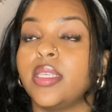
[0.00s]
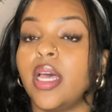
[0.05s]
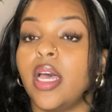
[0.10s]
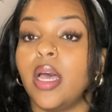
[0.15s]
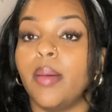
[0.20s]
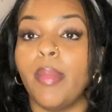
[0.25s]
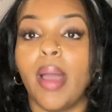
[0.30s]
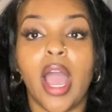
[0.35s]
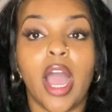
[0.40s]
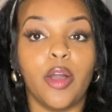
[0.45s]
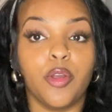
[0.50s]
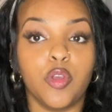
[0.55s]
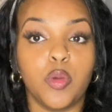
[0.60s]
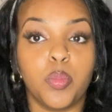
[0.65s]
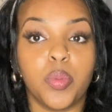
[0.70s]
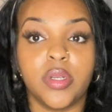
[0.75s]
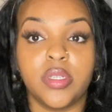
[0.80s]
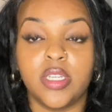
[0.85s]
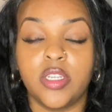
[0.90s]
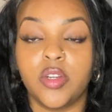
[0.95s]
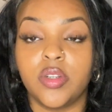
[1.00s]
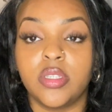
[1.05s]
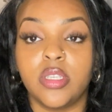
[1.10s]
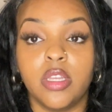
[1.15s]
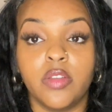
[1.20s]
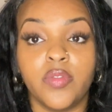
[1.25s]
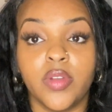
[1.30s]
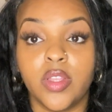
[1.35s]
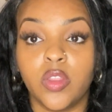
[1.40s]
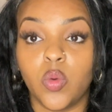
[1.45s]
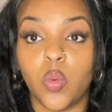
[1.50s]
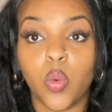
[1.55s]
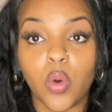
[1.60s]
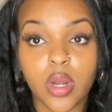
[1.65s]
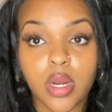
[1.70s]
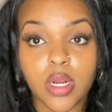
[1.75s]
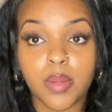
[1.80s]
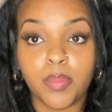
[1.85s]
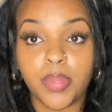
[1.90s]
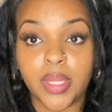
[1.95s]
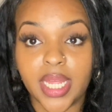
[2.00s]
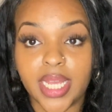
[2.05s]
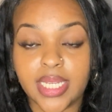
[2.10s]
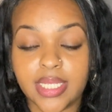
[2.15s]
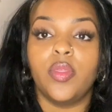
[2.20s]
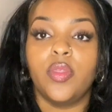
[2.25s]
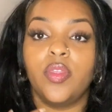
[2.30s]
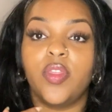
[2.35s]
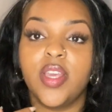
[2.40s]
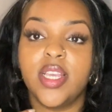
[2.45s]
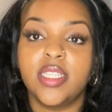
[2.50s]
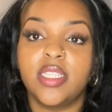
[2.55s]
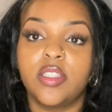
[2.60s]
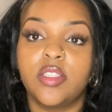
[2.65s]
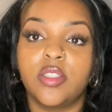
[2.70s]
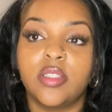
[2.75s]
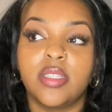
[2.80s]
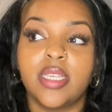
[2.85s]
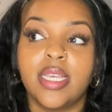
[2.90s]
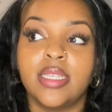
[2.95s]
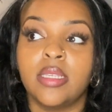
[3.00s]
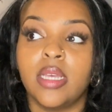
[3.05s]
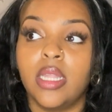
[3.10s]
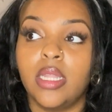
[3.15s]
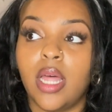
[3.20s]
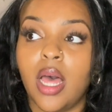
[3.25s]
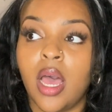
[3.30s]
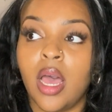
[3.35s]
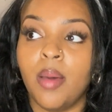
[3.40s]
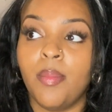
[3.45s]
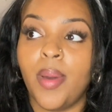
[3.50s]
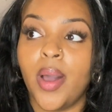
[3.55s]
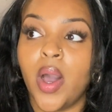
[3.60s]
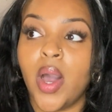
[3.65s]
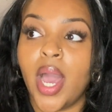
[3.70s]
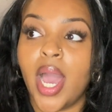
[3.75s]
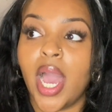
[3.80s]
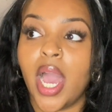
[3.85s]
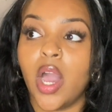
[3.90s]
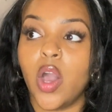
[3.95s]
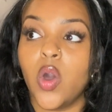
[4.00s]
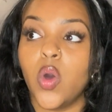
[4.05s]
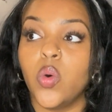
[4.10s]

how you present yourself in the workplace. This says a lot about how